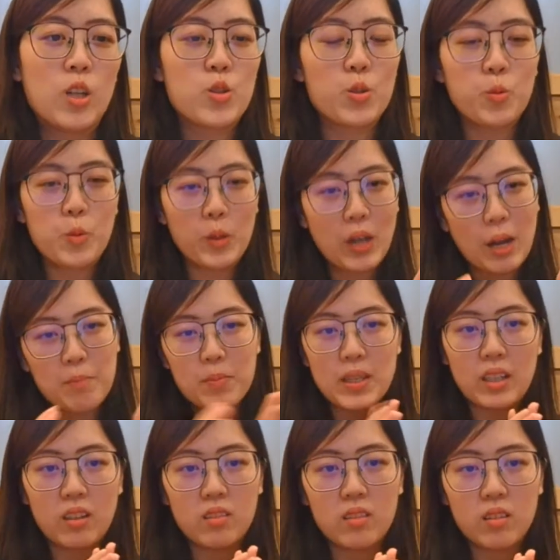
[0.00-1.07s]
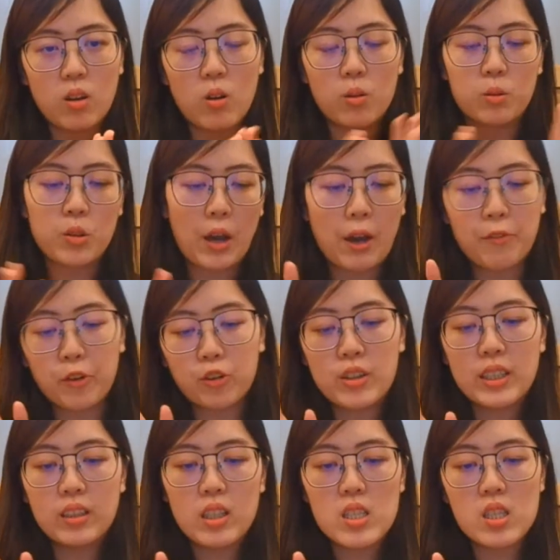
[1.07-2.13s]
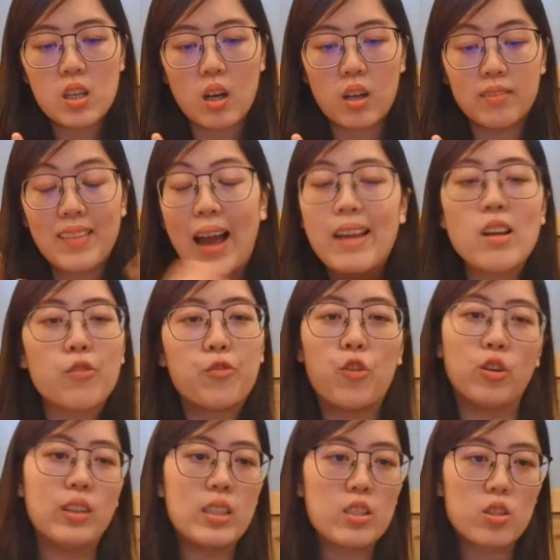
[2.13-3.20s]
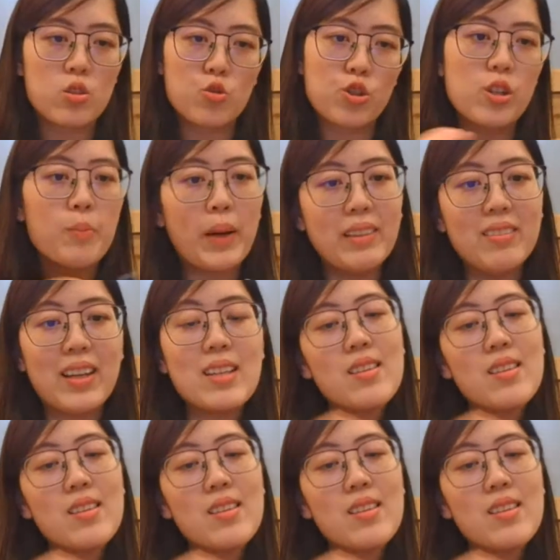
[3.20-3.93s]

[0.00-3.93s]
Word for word: So we can't be, oh, yeah, I'm following this uh, diet for this three months.